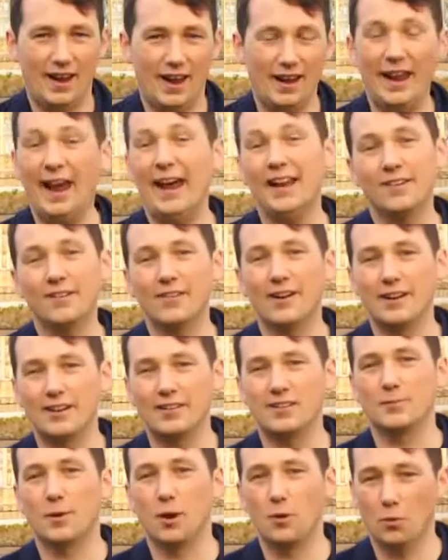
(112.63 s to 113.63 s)
El
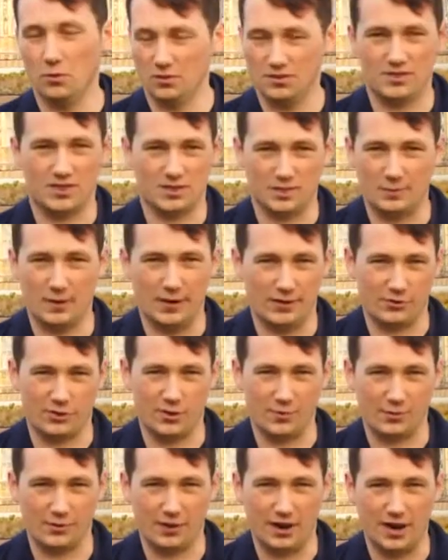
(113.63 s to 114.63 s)
Generalissimo wants this
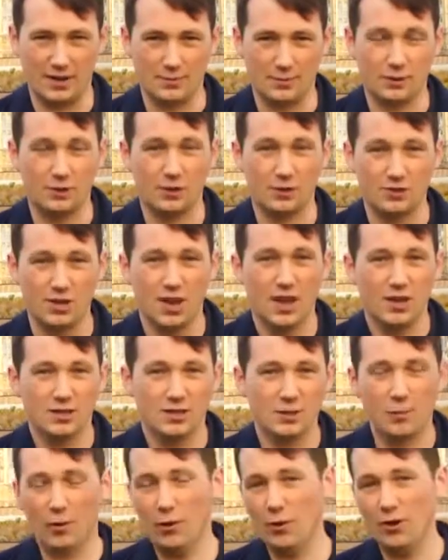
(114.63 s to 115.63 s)
military parade because
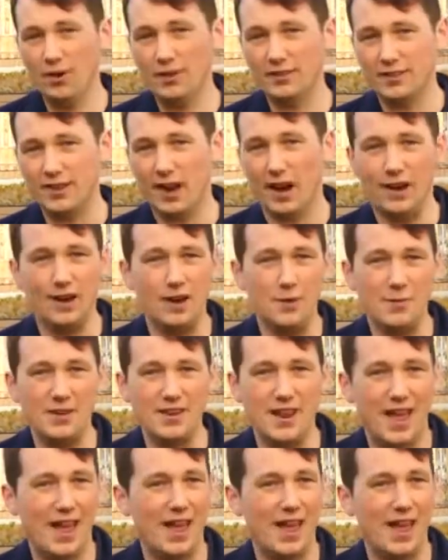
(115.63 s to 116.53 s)
deploying the Army,